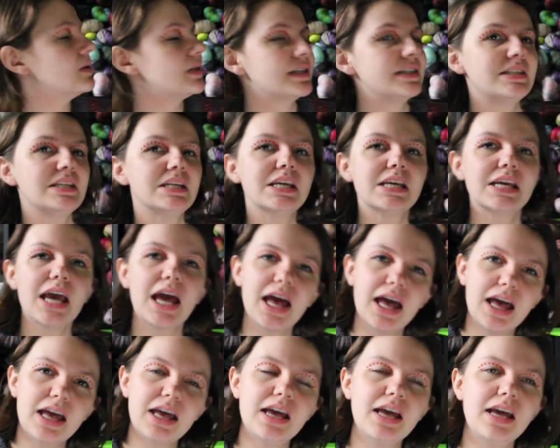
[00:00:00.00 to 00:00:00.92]
a DK.
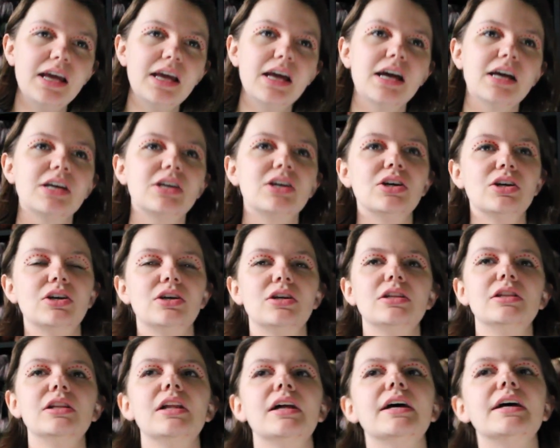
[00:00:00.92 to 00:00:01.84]
I
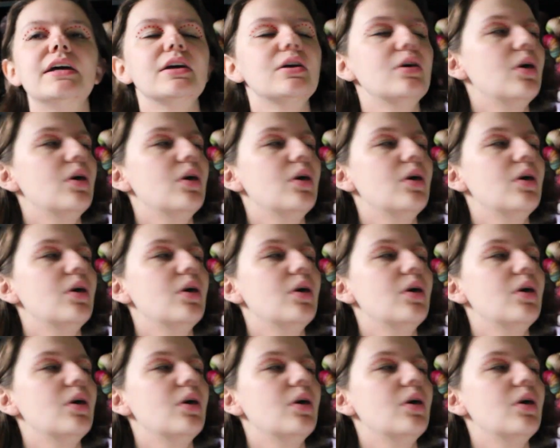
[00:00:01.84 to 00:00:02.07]
could like